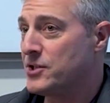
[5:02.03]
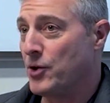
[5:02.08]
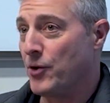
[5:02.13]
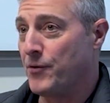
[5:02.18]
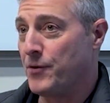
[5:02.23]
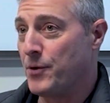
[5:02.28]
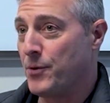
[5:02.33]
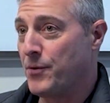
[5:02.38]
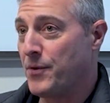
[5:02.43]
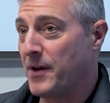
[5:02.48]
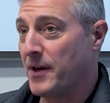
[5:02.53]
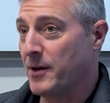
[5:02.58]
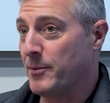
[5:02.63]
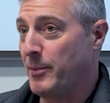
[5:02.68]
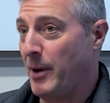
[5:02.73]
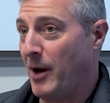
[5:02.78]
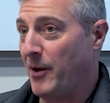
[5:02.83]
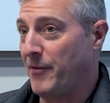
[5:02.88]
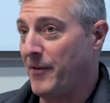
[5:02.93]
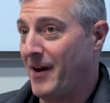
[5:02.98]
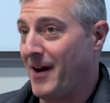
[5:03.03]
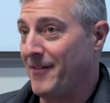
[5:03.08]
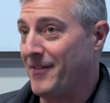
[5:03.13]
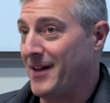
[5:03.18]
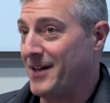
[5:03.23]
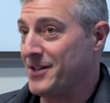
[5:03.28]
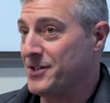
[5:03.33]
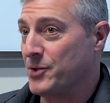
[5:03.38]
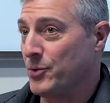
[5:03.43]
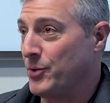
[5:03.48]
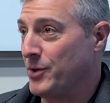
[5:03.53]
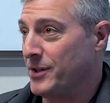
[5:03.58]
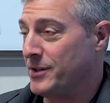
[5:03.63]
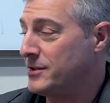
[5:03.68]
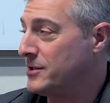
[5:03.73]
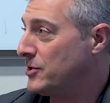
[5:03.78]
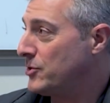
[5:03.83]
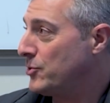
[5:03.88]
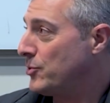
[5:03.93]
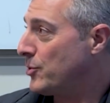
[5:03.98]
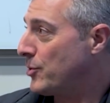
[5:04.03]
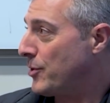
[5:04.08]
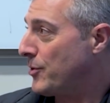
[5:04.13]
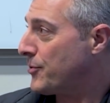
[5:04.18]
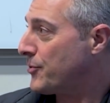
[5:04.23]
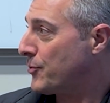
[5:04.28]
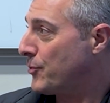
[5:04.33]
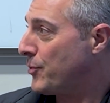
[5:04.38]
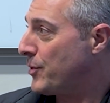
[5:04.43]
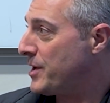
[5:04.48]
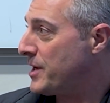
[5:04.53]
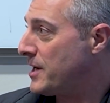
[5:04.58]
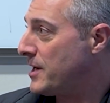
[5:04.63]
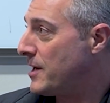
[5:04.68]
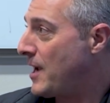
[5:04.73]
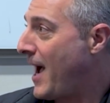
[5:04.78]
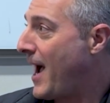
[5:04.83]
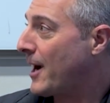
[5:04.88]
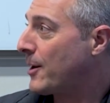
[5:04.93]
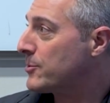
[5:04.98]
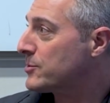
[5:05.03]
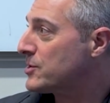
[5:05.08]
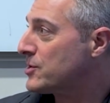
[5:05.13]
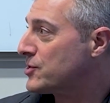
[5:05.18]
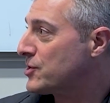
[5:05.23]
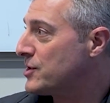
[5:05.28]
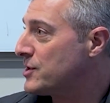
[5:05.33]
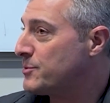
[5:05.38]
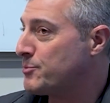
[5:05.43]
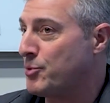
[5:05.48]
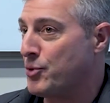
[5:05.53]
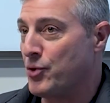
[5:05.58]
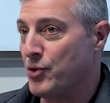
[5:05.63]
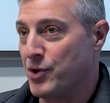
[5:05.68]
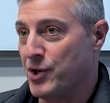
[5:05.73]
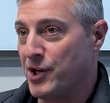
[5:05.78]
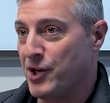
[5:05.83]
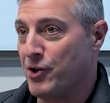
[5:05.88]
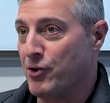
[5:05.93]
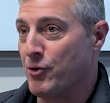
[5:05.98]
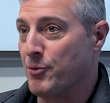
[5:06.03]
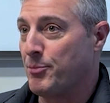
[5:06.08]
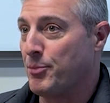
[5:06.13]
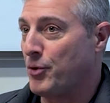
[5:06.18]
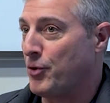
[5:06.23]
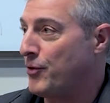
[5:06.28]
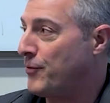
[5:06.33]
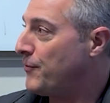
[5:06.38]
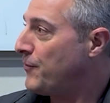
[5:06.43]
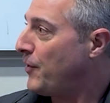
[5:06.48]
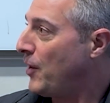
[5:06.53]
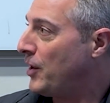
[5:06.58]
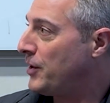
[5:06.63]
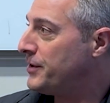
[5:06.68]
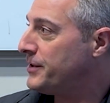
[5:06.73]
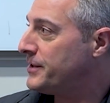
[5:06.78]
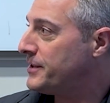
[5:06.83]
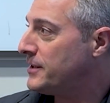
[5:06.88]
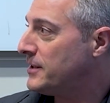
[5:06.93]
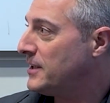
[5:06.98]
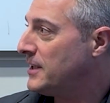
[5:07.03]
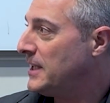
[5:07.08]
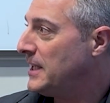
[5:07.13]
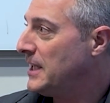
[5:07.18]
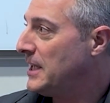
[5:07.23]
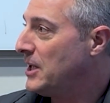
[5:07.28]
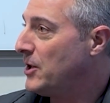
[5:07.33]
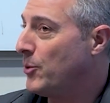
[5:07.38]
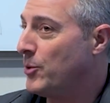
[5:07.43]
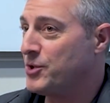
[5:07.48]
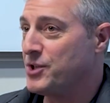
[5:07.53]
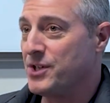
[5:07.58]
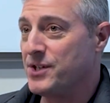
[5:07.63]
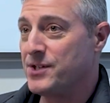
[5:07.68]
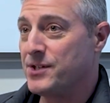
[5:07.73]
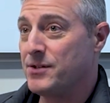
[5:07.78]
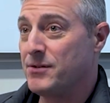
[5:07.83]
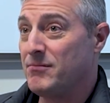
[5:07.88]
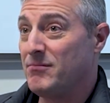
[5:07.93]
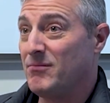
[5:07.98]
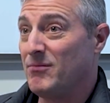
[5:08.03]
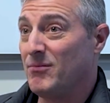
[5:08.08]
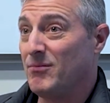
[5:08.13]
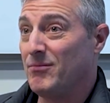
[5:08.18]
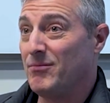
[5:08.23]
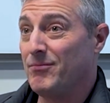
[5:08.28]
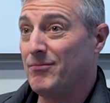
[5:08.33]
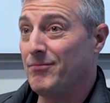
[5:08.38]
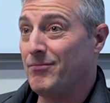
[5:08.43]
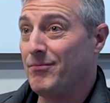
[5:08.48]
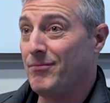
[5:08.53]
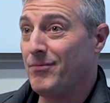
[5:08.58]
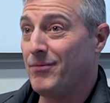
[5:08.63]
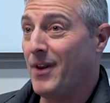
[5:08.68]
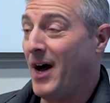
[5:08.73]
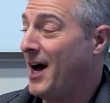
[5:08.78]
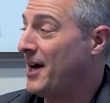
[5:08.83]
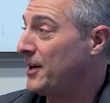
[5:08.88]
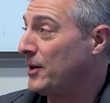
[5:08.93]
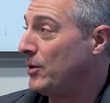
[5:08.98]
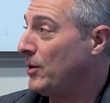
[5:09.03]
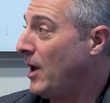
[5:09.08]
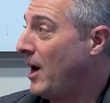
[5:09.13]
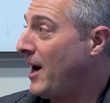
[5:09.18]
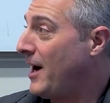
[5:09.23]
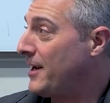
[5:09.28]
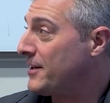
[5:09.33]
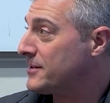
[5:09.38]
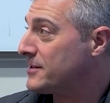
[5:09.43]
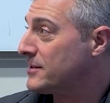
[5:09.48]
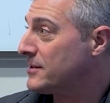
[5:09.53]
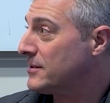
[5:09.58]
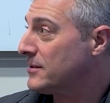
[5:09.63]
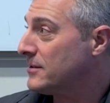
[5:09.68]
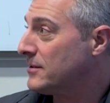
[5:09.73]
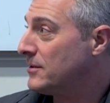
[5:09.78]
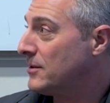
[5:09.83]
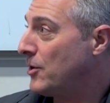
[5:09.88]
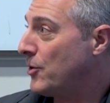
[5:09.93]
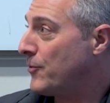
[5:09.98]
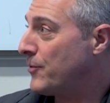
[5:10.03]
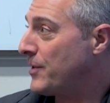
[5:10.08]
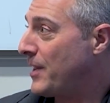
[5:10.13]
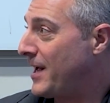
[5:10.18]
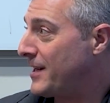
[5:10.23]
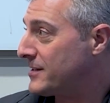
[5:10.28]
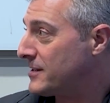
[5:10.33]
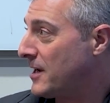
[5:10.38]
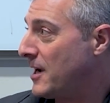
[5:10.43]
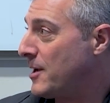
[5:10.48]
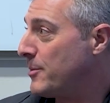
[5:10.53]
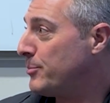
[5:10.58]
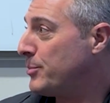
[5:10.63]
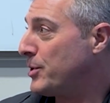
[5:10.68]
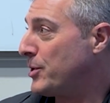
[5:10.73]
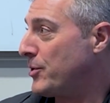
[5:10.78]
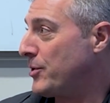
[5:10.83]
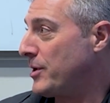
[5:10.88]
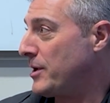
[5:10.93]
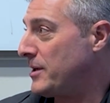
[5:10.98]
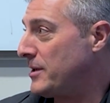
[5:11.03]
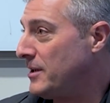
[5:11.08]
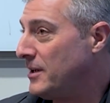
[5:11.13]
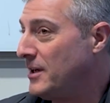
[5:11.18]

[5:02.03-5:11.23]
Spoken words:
So if you think about that, that's only 2 or 3 acquisitions per year per fund, which is not a lot over that time period.